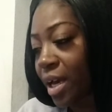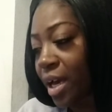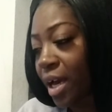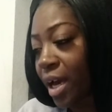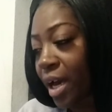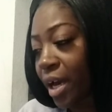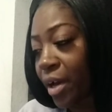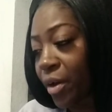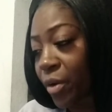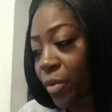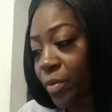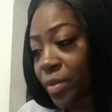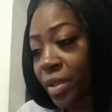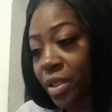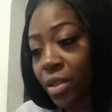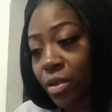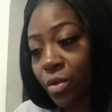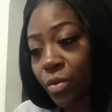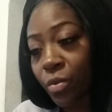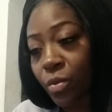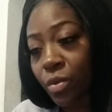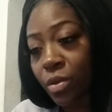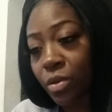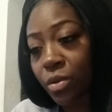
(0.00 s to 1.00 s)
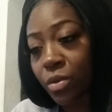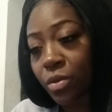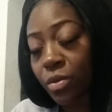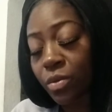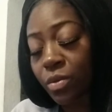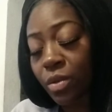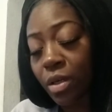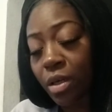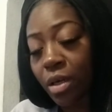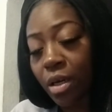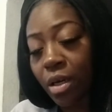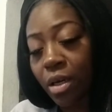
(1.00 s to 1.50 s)
I hope that you
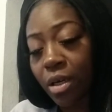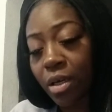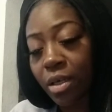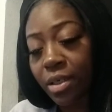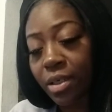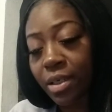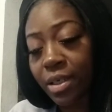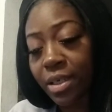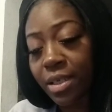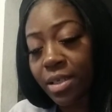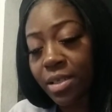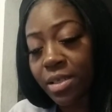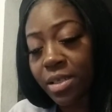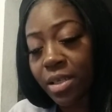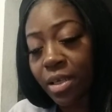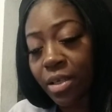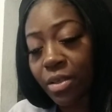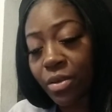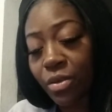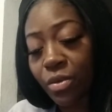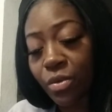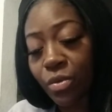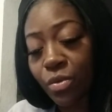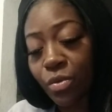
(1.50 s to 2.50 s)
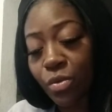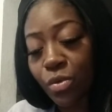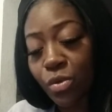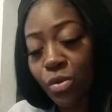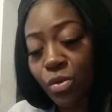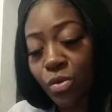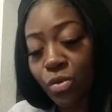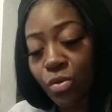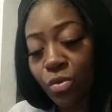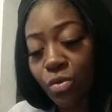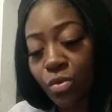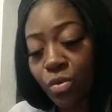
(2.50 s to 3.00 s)
will continue
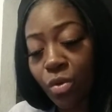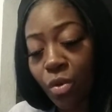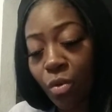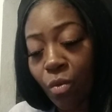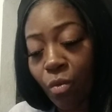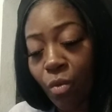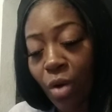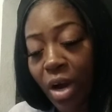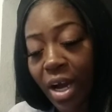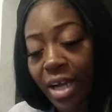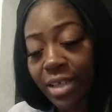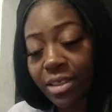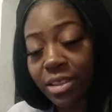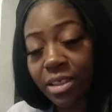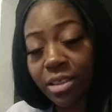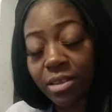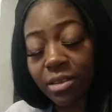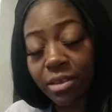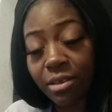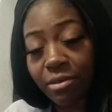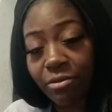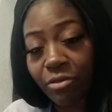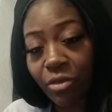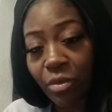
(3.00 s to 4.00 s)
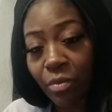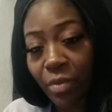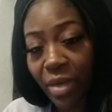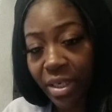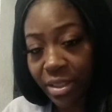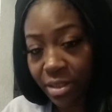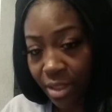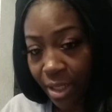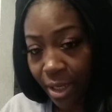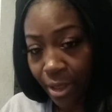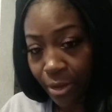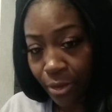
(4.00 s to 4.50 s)
to watch and look for my
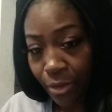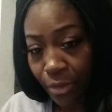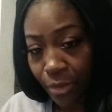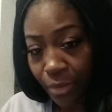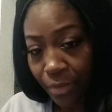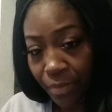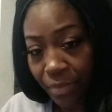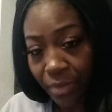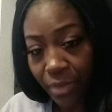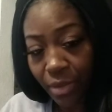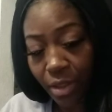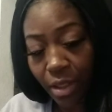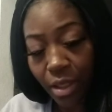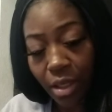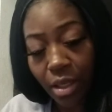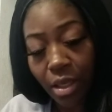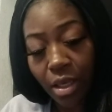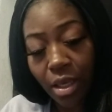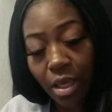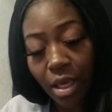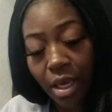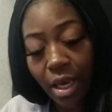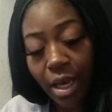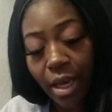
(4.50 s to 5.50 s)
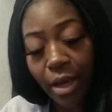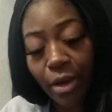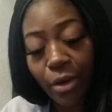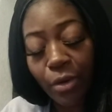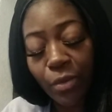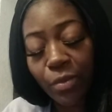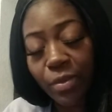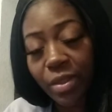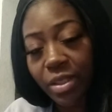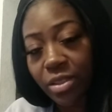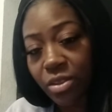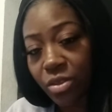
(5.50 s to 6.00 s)
channel. I
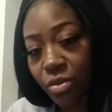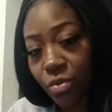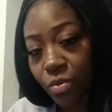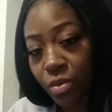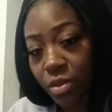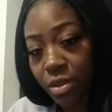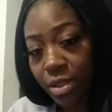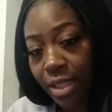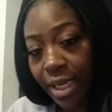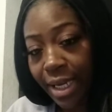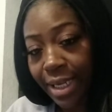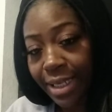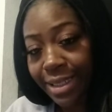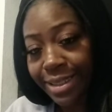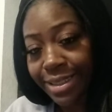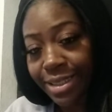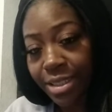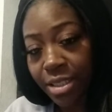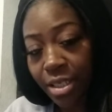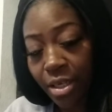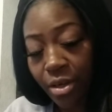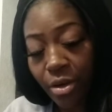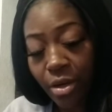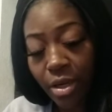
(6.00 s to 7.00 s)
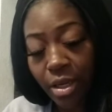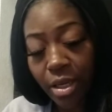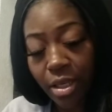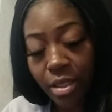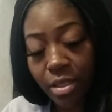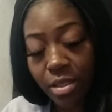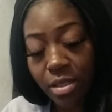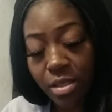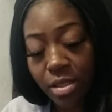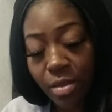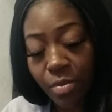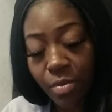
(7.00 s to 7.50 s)
hope that you will like, share,
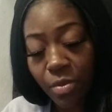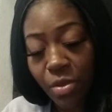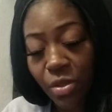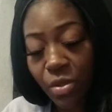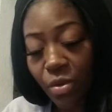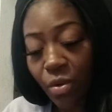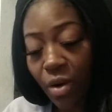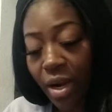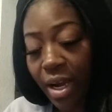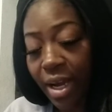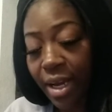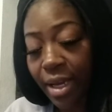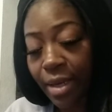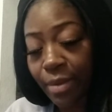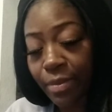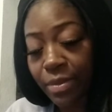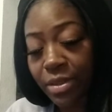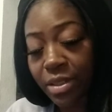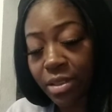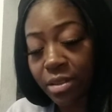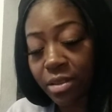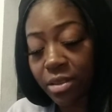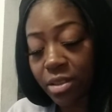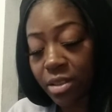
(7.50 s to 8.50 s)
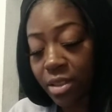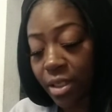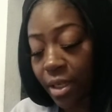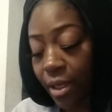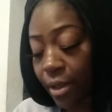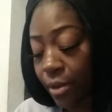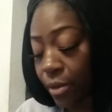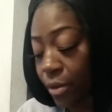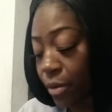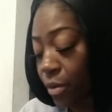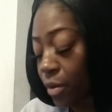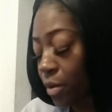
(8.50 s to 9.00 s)
and subscribe to the
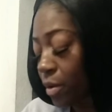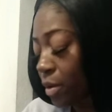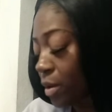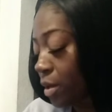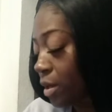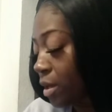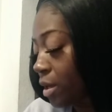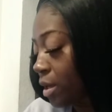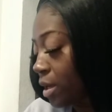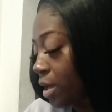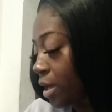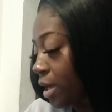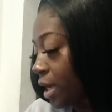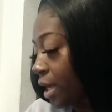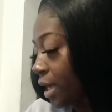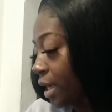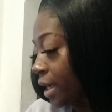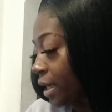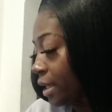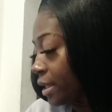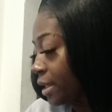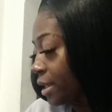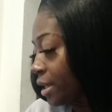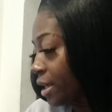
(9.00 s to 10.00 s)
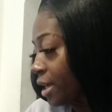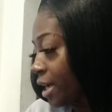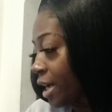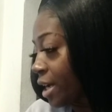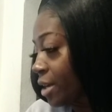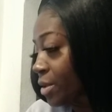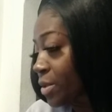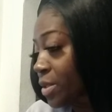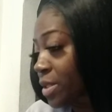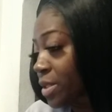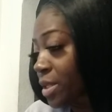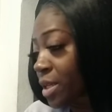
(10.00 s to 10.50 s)
channel. And
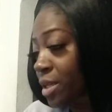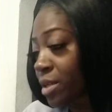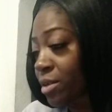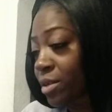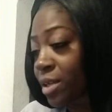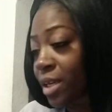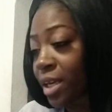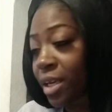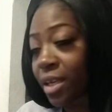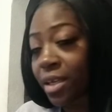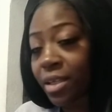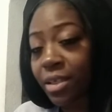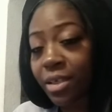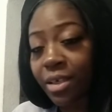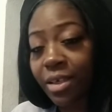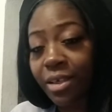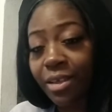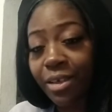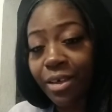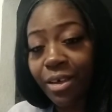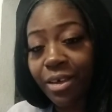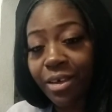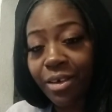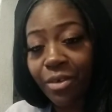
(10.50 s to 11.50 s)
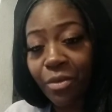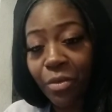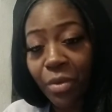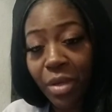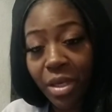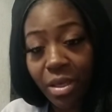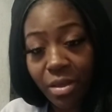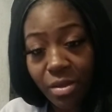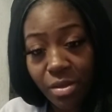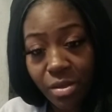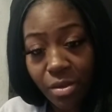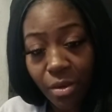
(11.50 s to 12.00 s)
I'll see you again in a
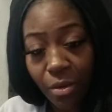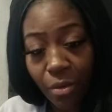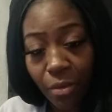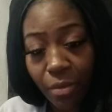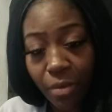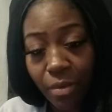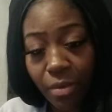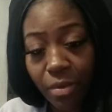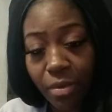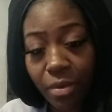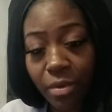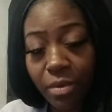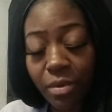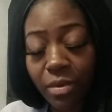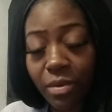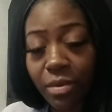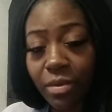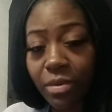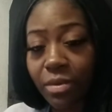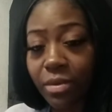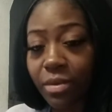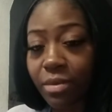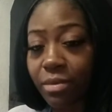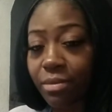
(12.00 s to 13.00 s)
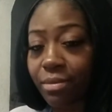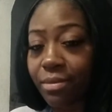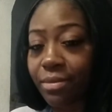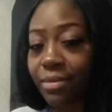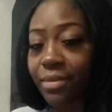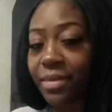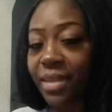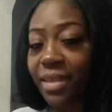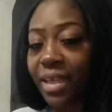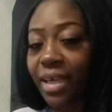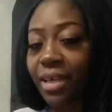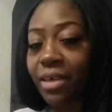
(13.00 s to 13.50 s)
week or so.
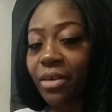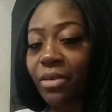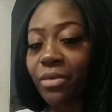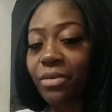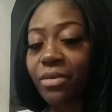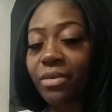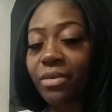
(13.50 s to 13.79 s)
Thank you.